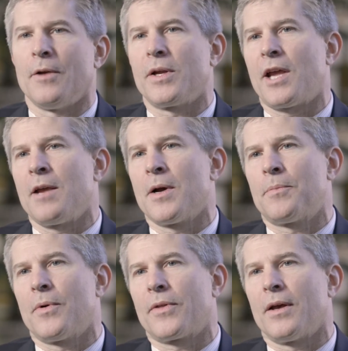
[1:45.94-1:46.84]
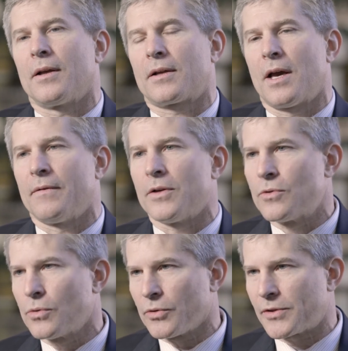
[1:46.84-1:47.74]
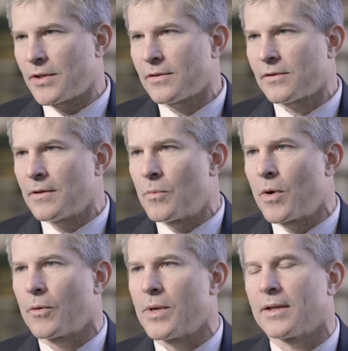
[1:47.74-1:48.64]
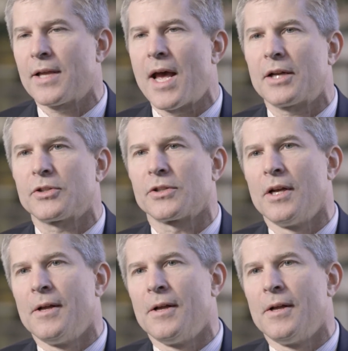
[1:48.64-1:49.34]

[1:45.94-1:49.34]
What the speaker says: we came up with a kind of a dual system where we attach